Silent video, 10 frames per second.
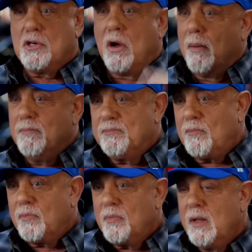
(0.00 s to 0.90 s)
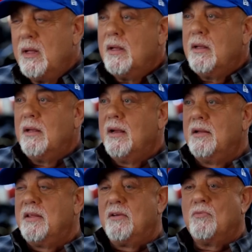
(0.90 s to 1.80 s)
job.
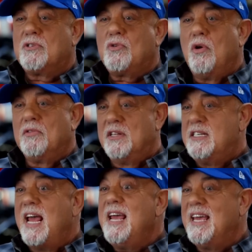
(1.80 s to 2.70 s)
What's called the day